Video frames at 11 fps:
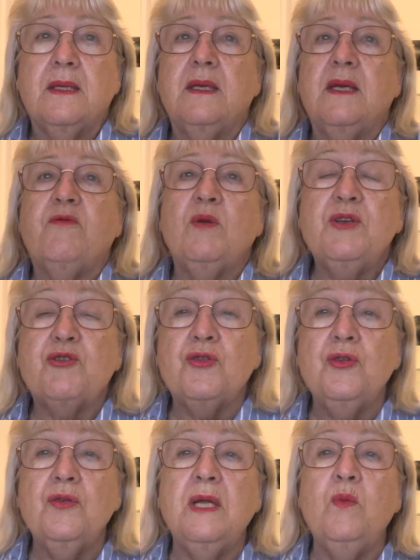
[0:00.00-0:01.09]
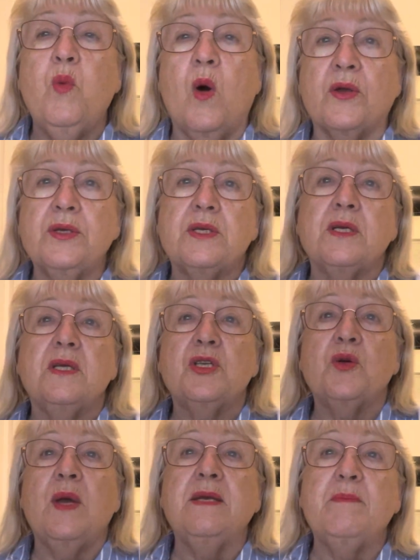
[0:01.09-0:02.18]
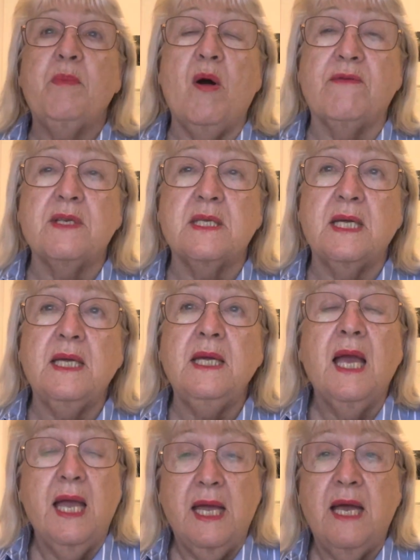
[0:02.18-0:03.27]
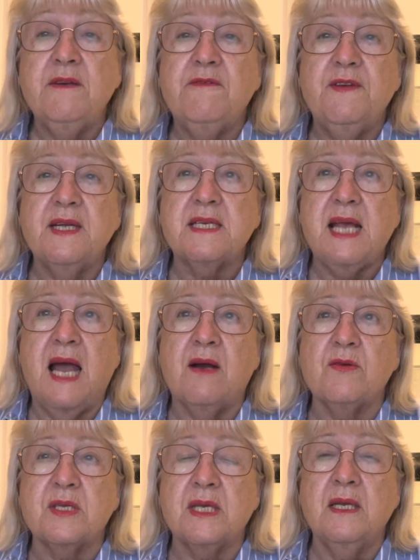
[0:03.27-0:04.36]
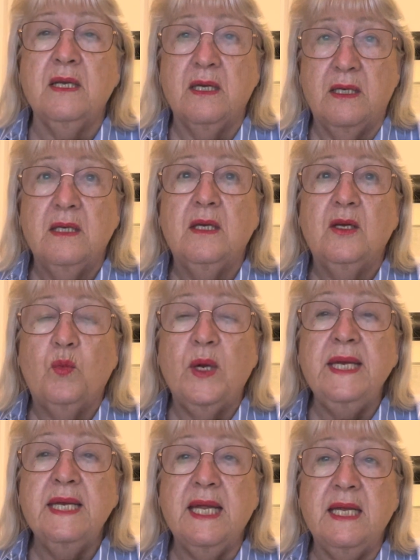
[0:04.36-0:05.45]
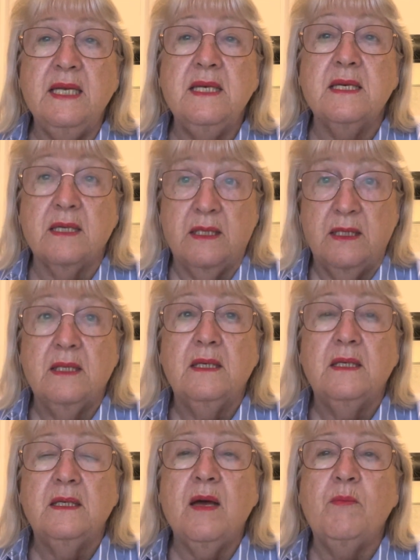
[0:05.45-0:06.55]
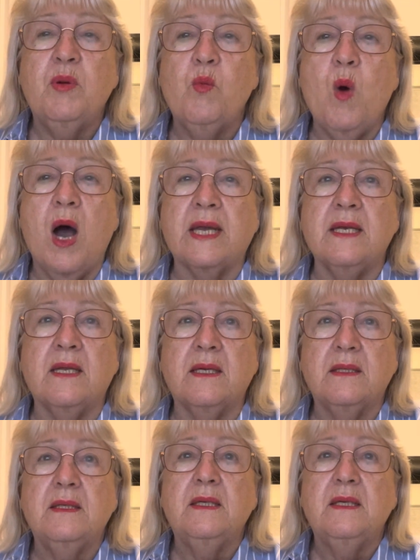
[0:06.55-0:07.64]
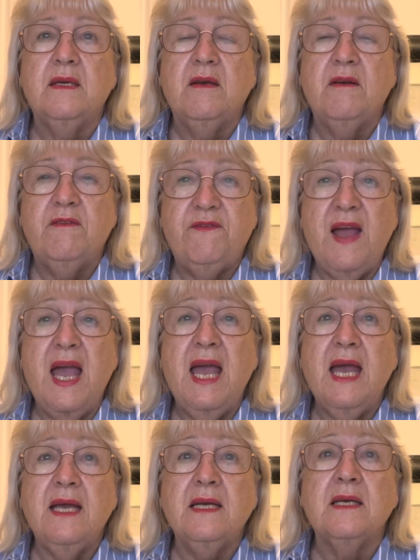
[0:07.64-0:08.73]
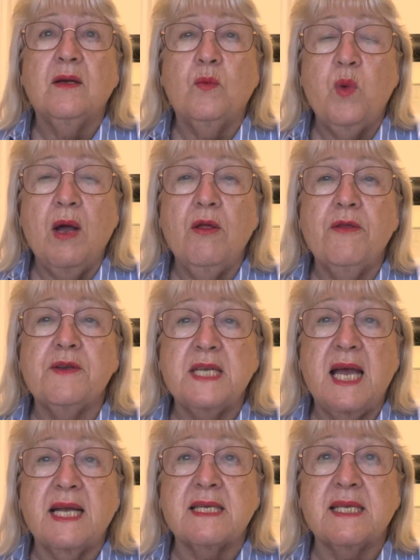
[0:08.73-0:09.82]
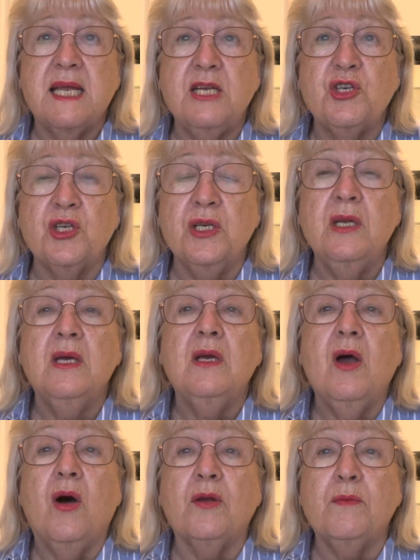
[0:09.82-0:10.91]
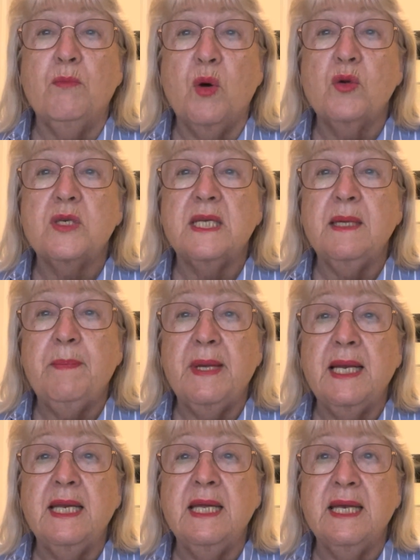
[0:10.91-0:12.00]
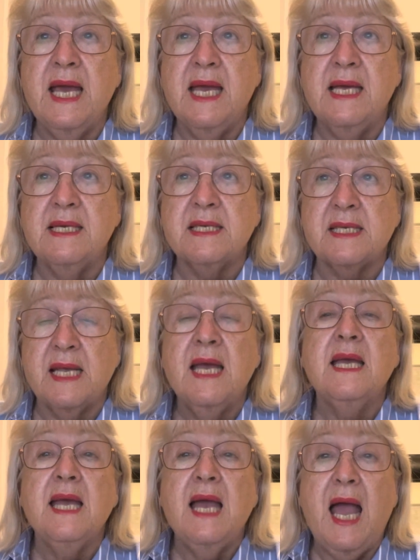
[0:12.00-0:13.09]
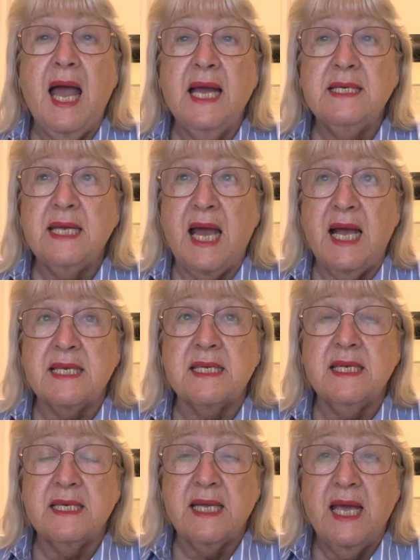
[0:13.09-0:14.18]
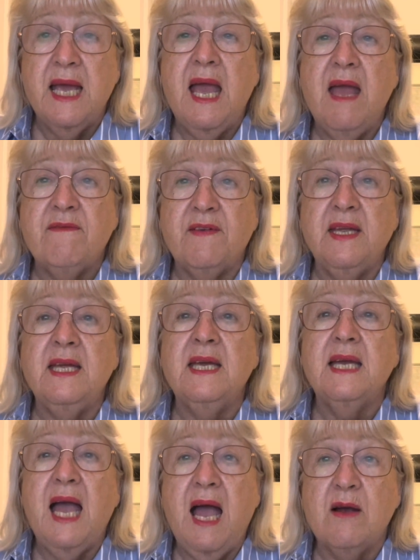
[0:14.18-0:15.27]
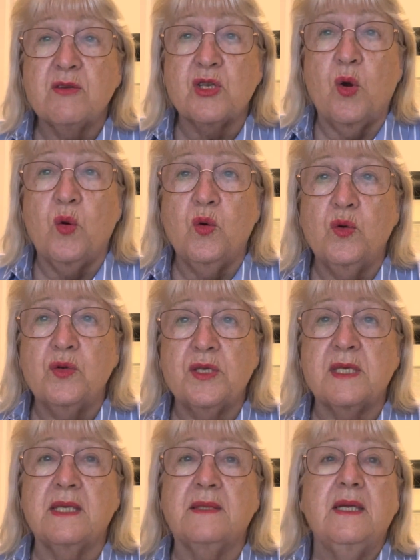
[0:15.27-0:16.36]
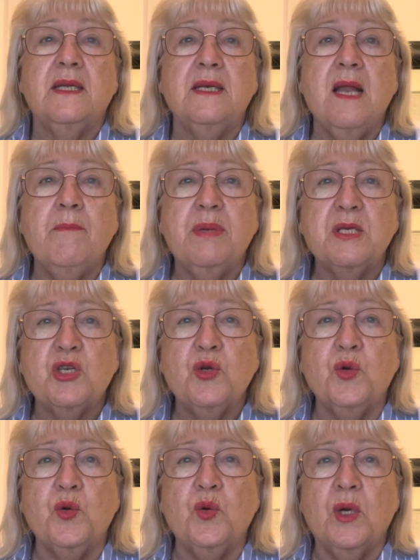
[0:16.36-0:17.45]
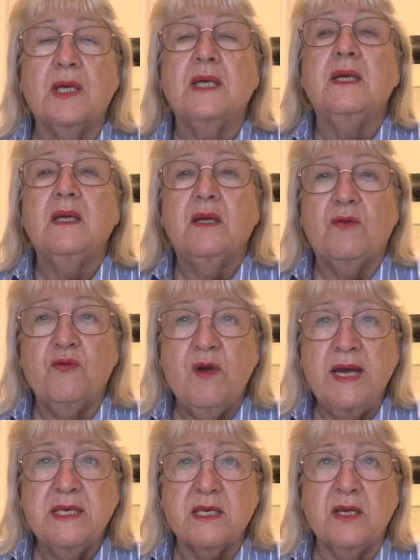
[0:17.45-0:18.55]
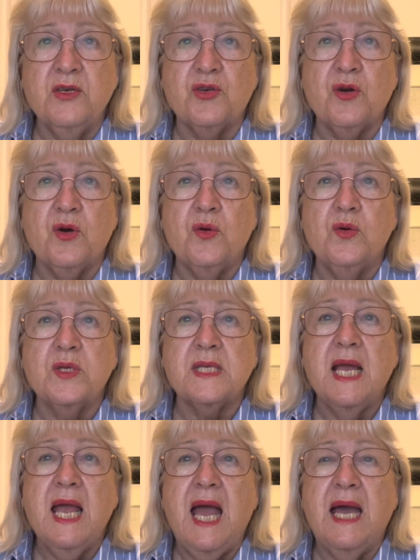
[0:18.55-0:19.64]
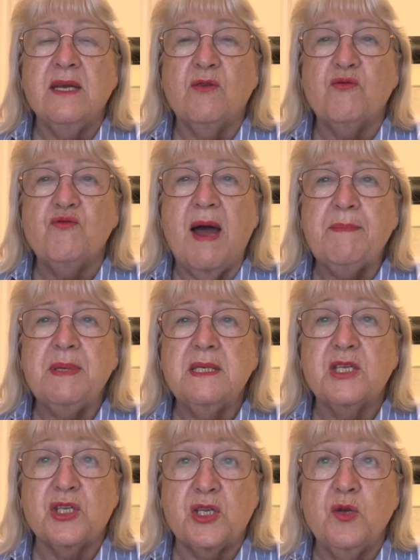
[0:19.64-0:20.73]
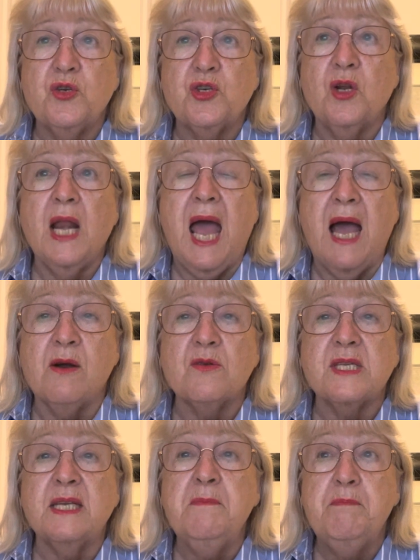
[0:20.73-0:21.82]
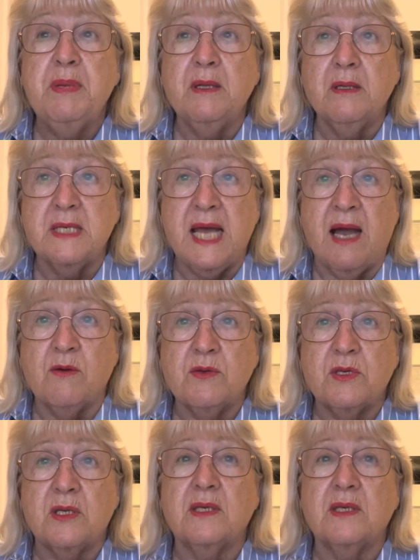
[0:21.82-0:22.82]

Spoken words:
If we truly want to end poverty and fix housing, we need, number 1, fair wealth taxation on multi-billionaires and asset-heavy households. Number 2, rent controls and a rapid social housing build-out.